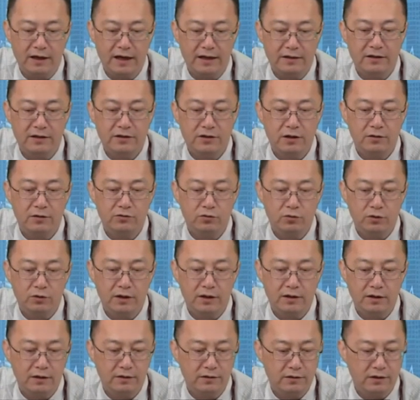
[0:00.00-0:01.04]
and
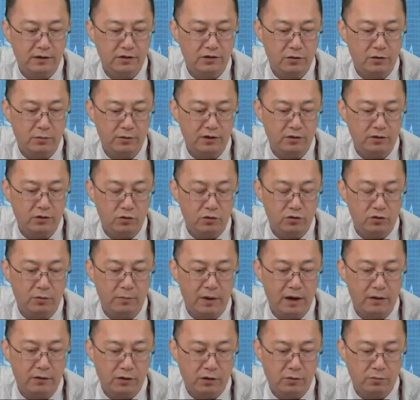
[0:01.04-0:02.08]
Discovery. This should be news
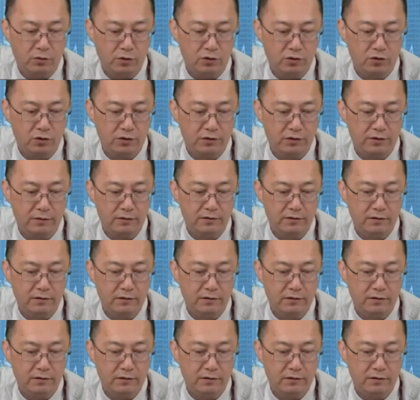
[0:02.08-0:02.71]
about their merger.